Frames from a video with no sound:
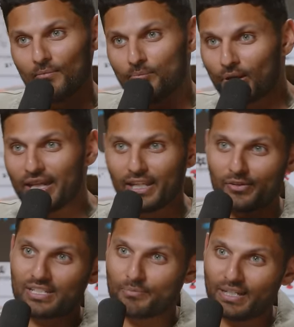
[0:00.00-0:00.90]
bullying
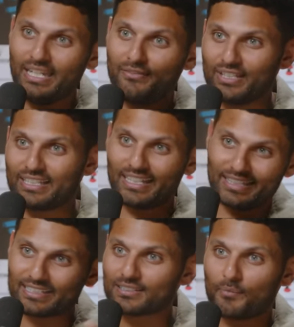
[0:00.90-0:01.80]
her into believing that
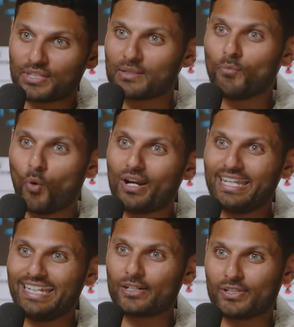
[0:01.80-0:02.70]
there's something more
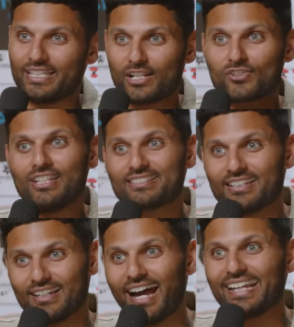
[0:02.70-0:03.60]
here and that she's
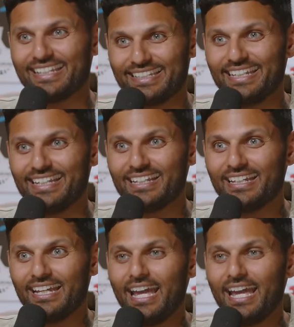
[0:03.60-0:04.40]
denying it.